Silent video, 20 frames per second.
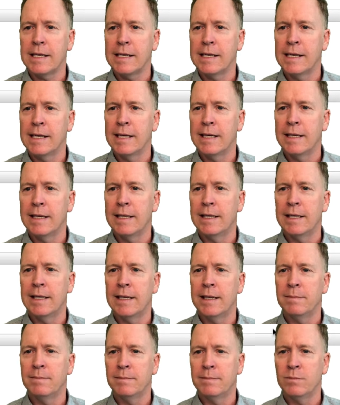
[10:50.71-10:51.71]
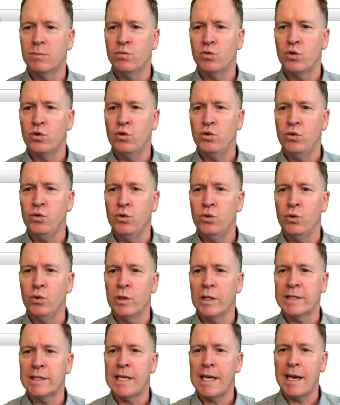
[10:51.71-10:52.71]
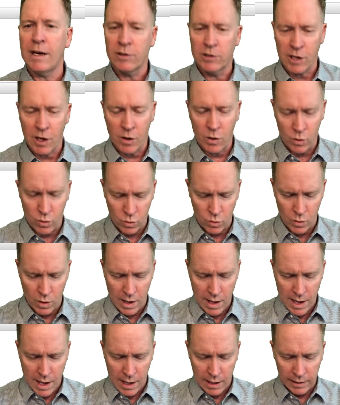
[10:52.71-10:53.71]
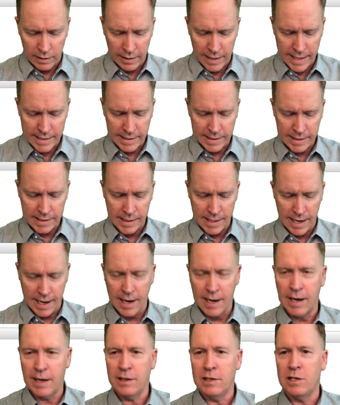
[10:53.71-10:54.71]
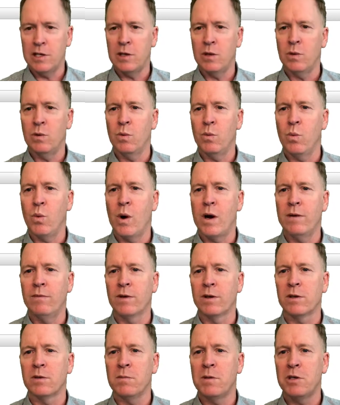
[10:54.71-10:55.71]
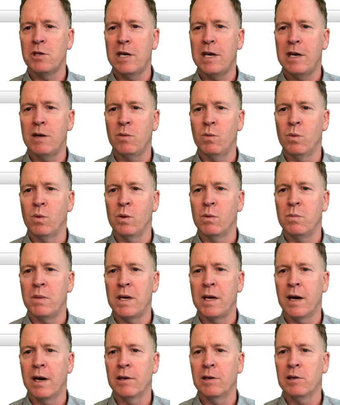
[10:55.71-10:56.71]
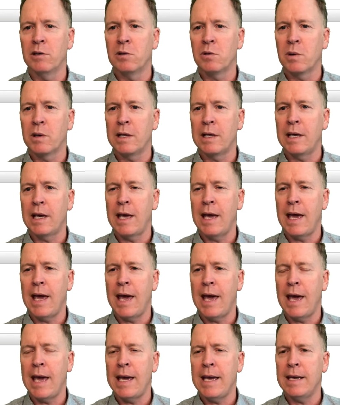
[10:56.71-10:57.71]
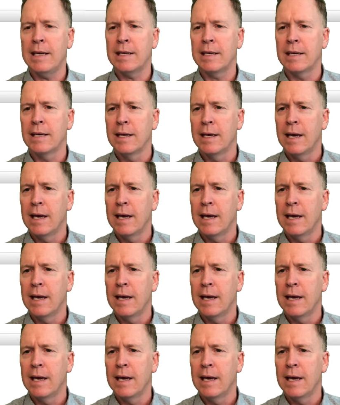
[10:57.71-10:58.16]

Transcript: Let's see here. So let's do one virtual machine will be 128